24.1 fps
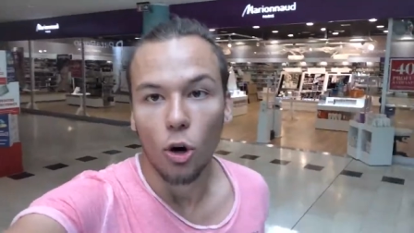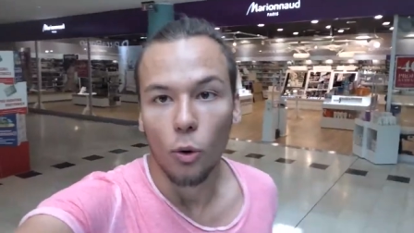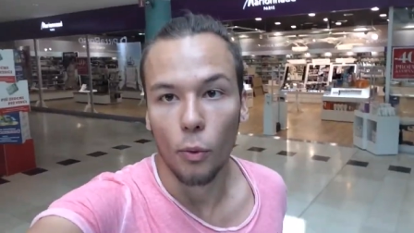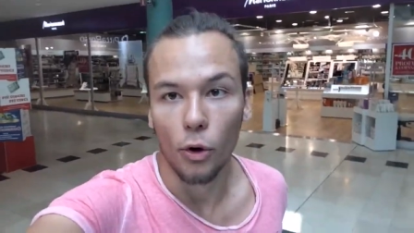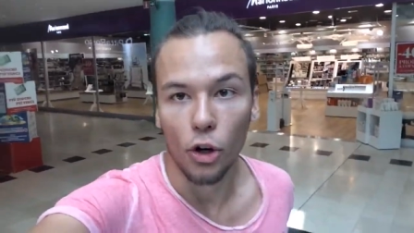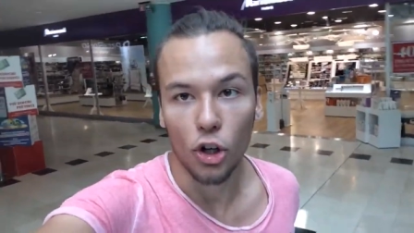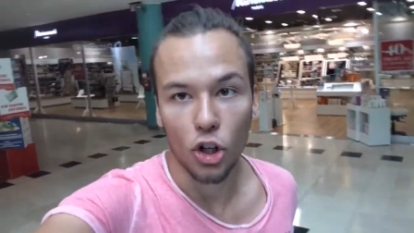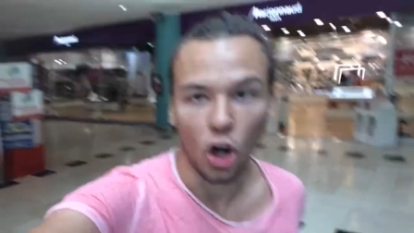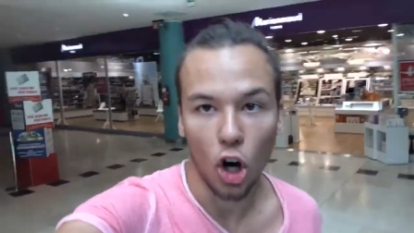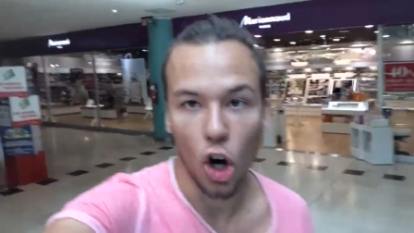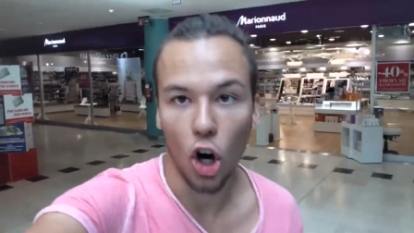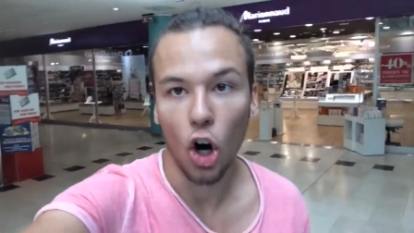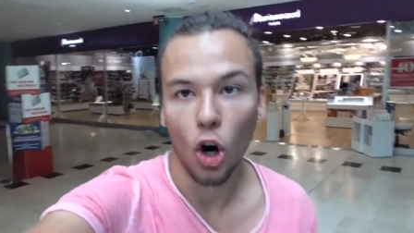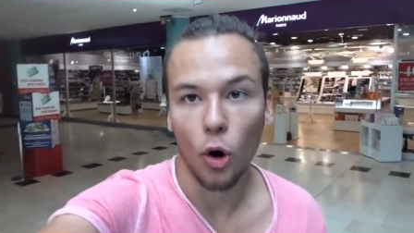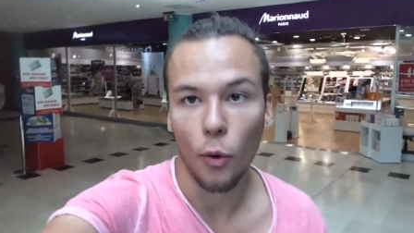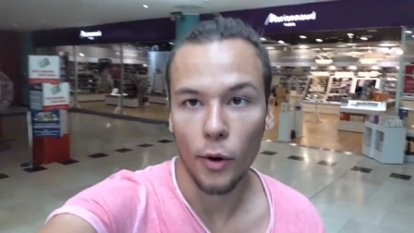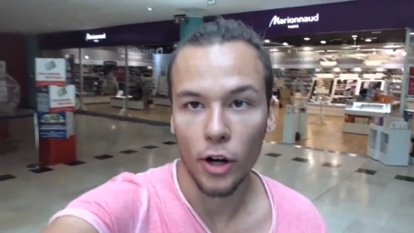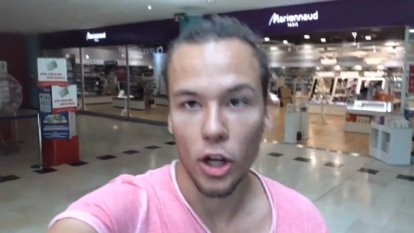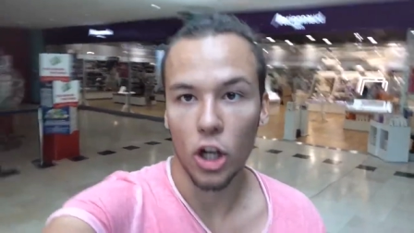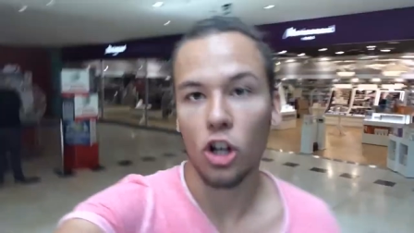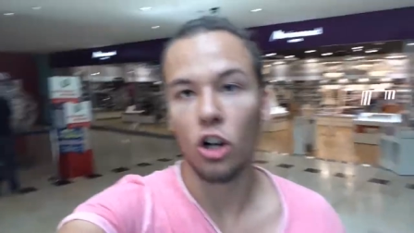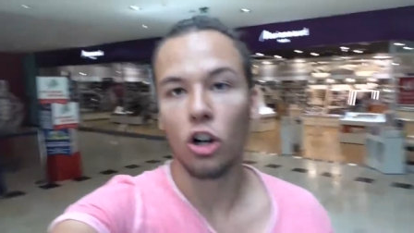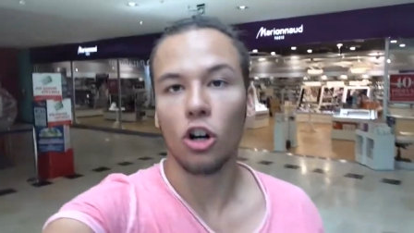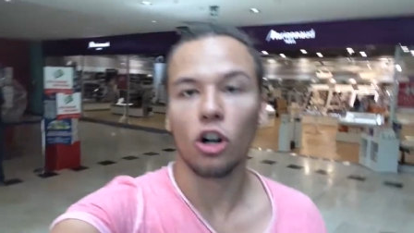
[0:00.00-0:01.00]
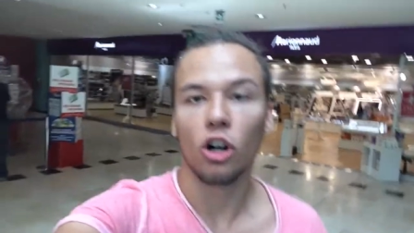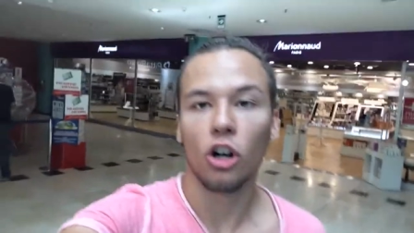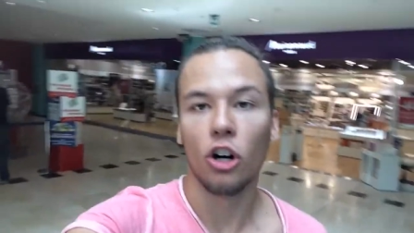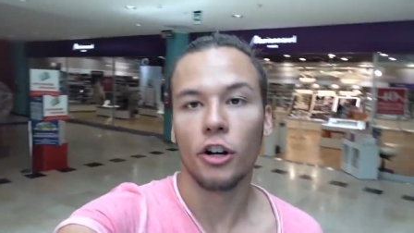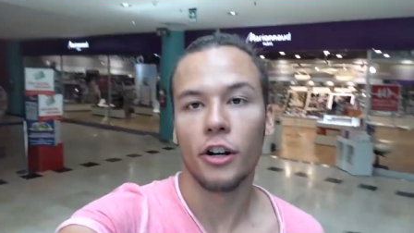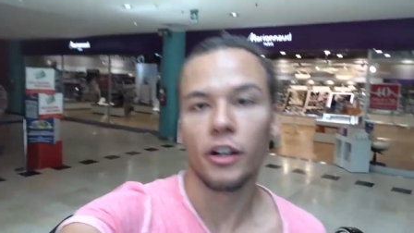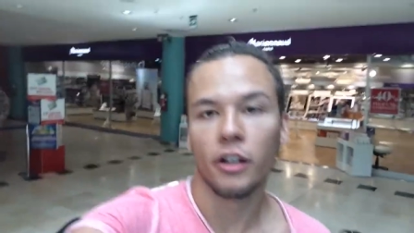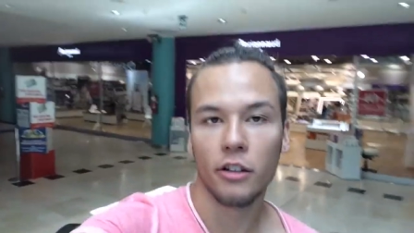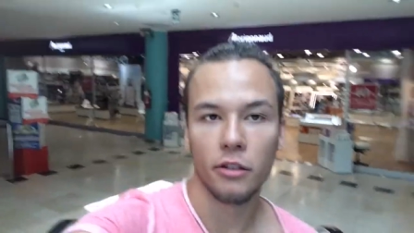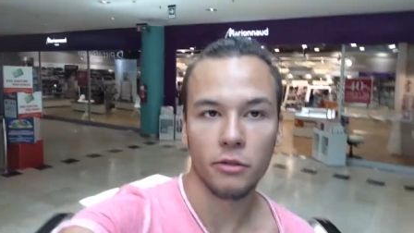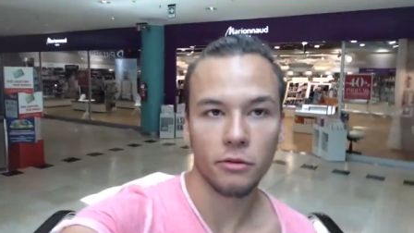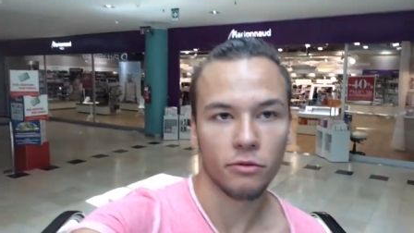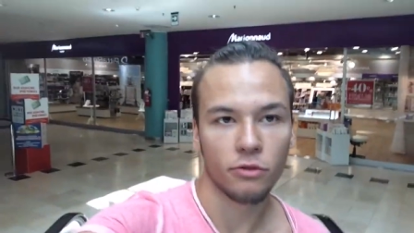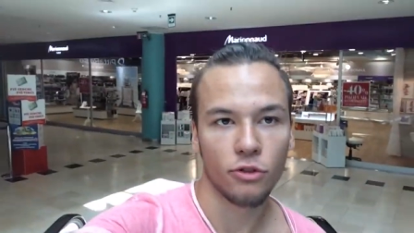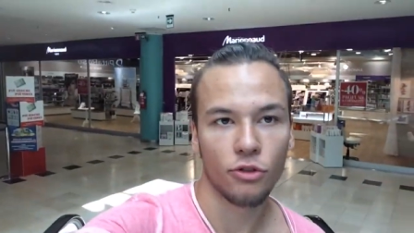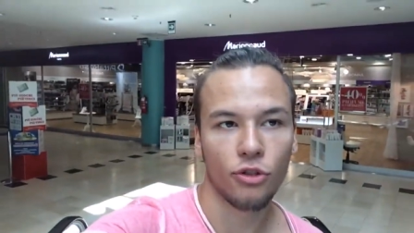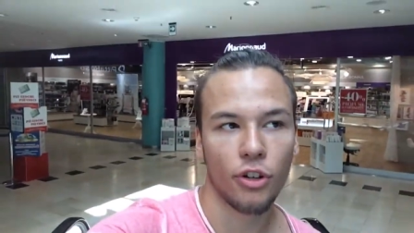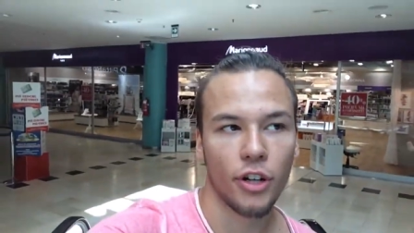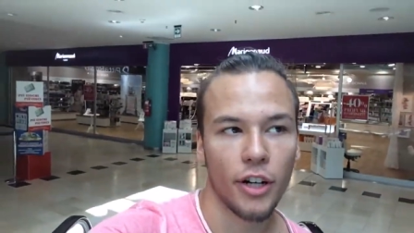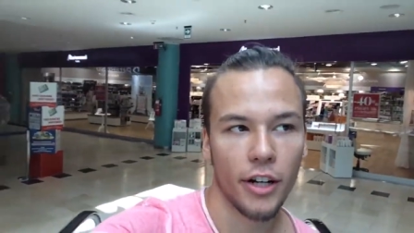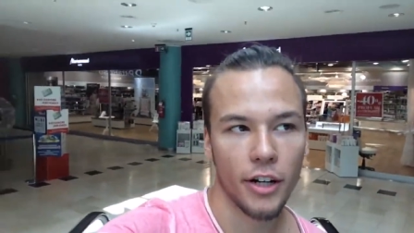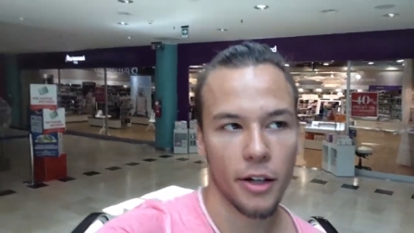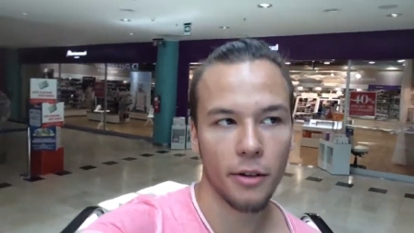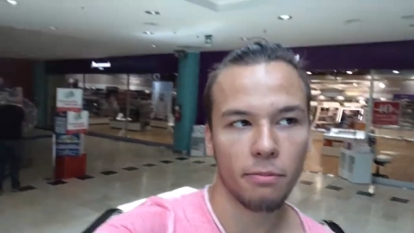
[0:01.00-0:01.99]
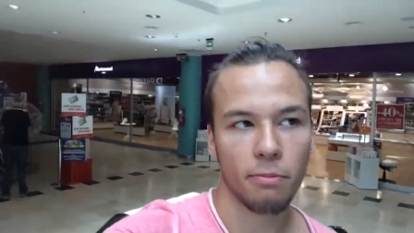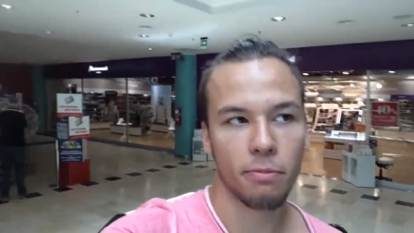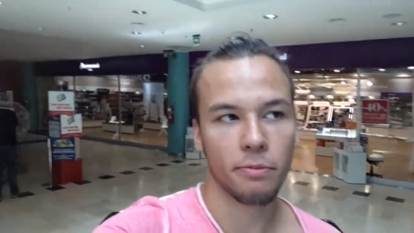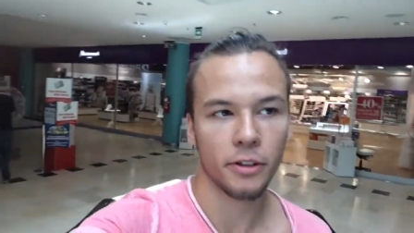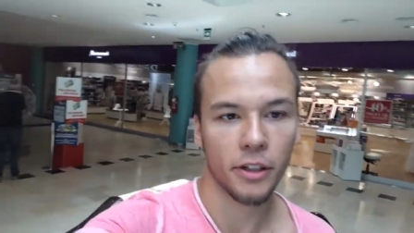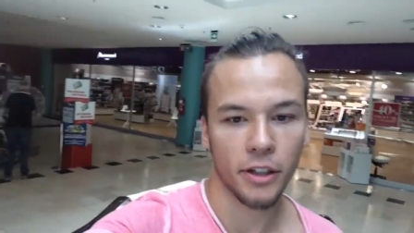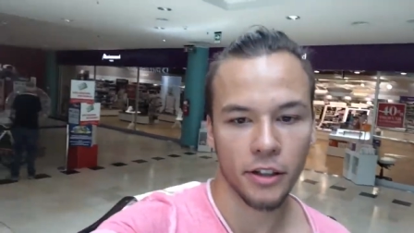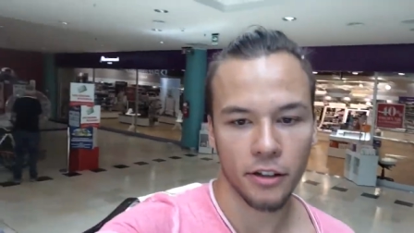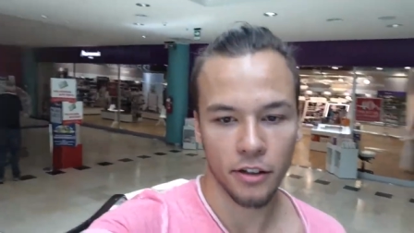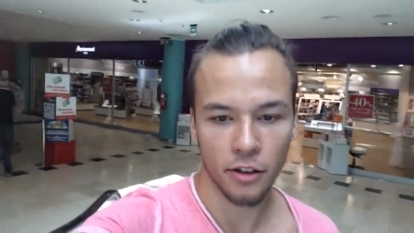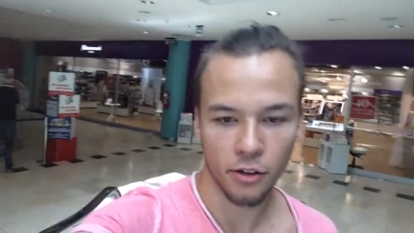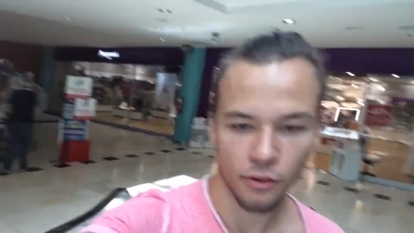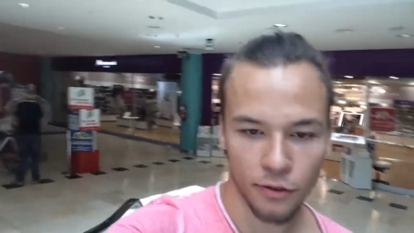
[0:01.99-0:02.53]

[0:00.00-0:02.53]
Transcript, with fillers: We're going on a trip in